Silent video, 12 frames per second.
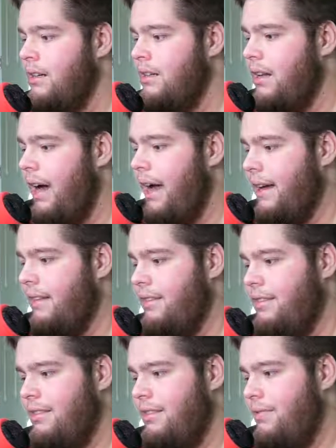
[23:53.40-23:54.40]
Like
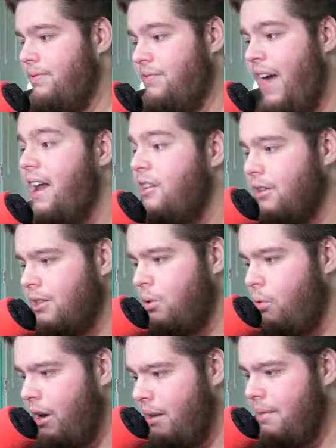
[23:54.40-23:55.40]
that took
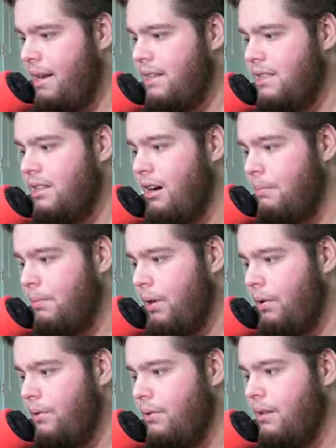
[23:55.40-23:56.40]
20 minutes to
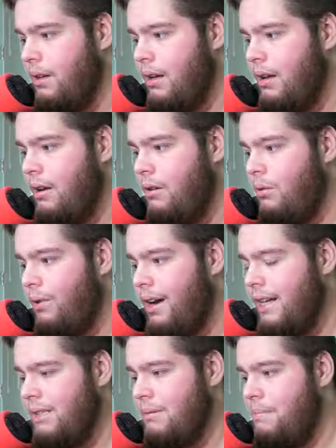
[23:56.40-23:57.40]
upload.
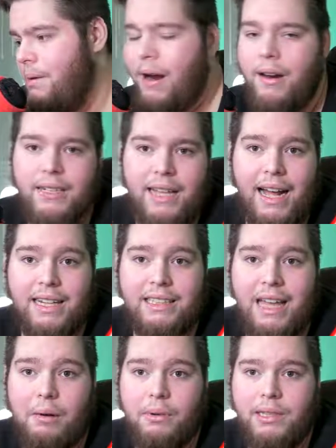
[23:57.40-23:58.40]
Whereas in my parents'
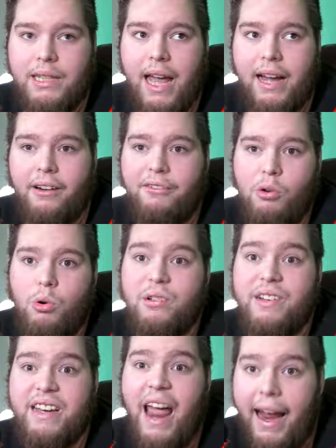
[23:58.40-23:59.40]
house, that would take a full
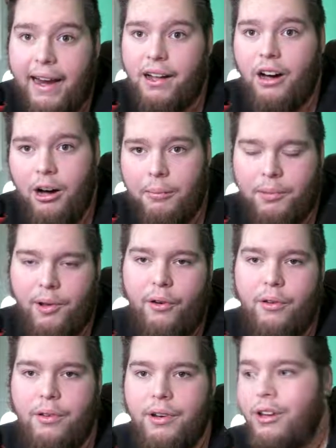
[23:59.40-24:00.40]
day to
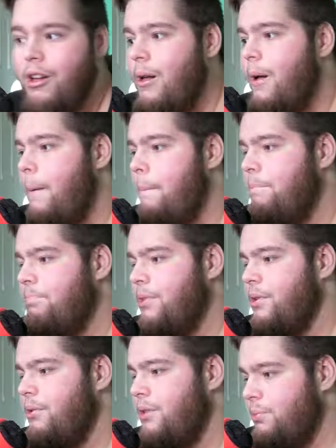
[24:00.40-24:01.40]
upload.
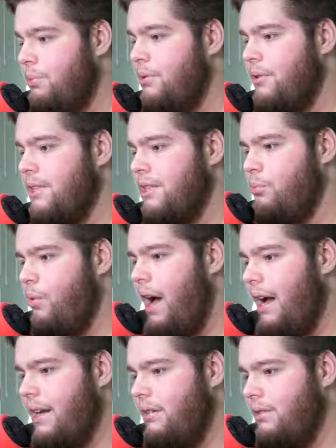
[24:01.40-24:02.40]
Which is one reason
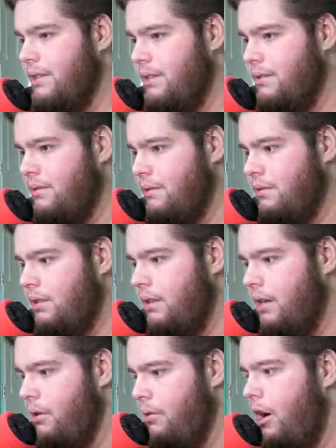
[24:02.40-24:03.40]
why I could only,
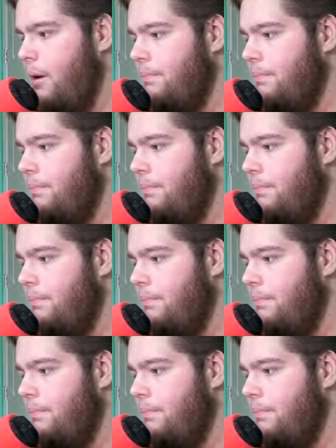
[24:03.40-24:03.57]
you know,